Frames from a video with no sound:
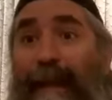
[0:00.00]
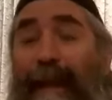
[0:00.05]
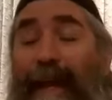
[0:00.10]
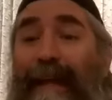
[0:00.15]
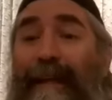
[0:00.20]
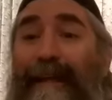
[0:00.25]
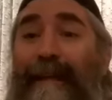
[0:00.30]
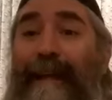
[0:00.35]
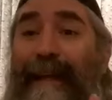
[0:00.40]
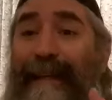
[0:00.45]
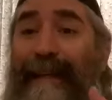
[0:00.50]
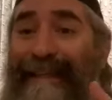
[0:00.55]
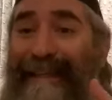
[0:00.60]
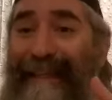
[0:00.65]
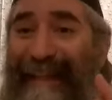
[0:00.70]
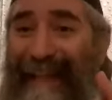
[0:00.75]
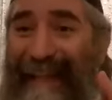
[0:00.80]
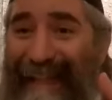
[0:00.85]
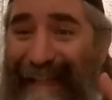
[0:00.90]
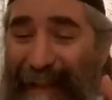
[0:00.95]
And it's
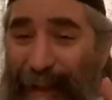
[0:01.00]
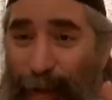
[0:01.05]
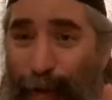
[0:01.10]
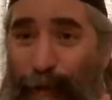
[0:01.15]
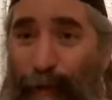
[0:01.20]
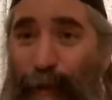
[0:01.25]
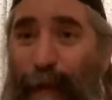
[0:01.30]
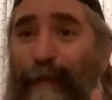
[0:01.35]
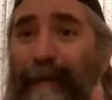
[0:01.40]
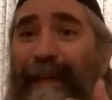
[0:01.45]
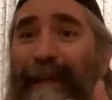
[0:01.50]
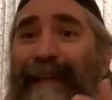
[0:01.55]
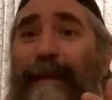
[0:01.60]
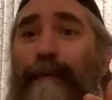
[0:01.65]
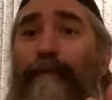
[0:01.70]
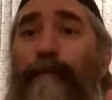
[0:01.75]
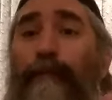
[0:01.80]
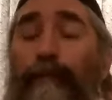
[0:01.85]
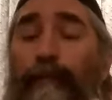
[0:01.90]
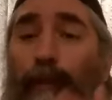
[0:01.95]
extremely
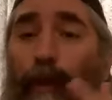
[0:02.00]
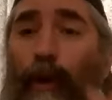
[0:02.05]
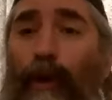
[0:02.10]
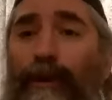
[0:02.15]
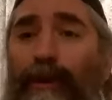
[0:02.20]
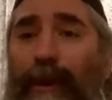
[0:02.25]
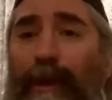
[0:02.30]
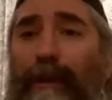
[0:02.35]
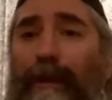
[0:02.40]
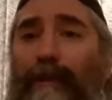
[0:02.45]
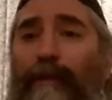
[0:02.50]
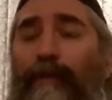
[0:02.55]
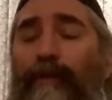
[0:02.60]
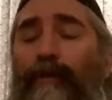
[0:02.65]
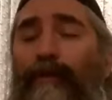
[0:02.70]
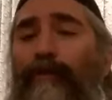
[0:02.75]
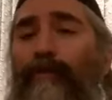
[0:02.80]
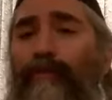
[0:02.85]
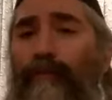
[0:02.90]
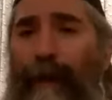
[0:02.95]
important
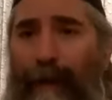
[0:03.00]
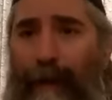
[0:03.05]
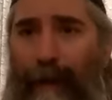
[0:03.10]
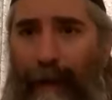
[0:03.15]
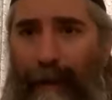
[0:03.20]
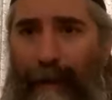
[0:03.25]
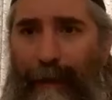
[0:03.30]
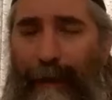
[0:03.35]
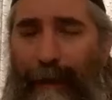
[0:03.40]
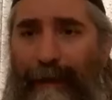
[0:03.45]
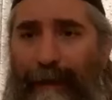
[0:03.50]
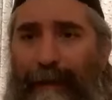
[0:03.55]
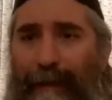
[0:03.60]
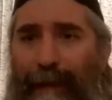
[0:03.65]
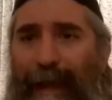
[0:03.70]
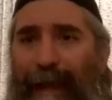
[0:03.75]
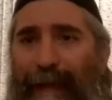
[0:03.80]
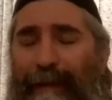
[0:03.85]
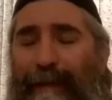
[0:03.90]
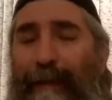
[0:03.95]
to recognize
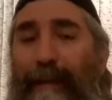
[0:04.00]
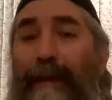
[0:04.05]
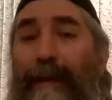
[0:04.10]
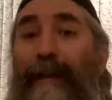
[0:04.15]
that